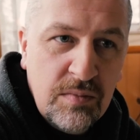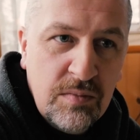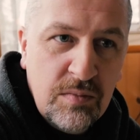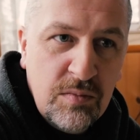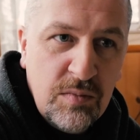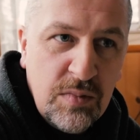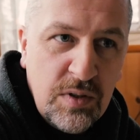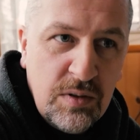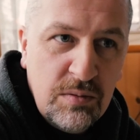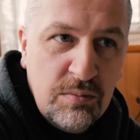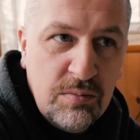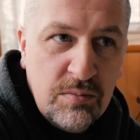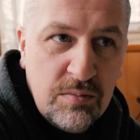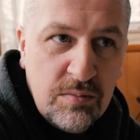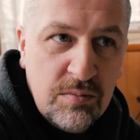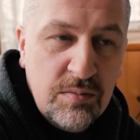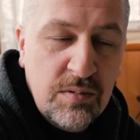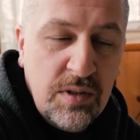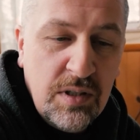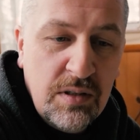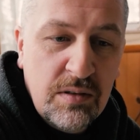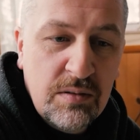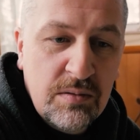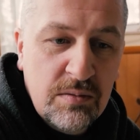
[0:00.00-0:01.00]
Well,
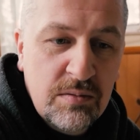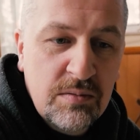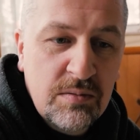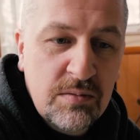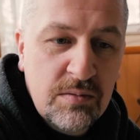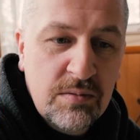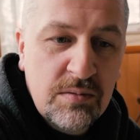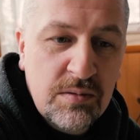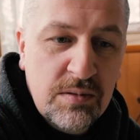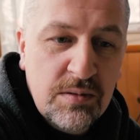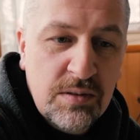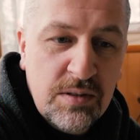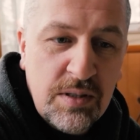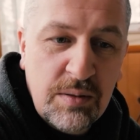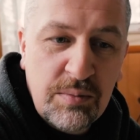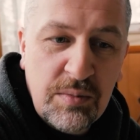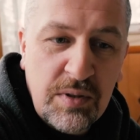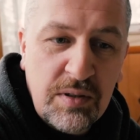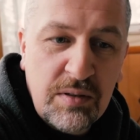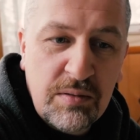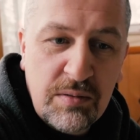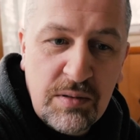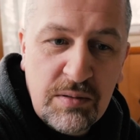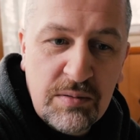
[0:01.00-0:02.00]
yeah,
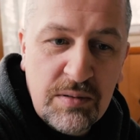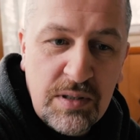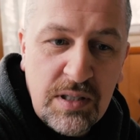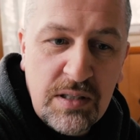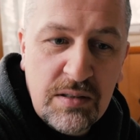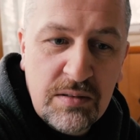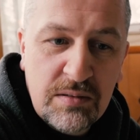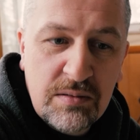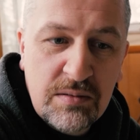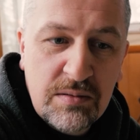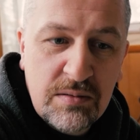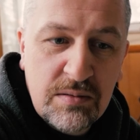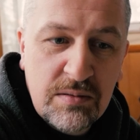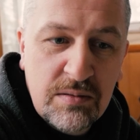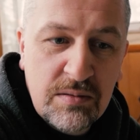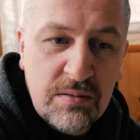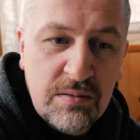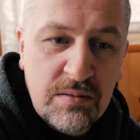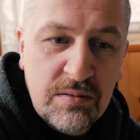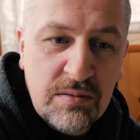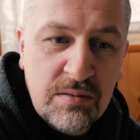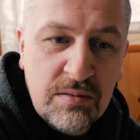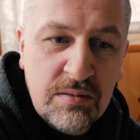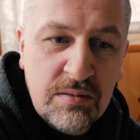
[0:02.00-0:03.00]
something around that. Wow.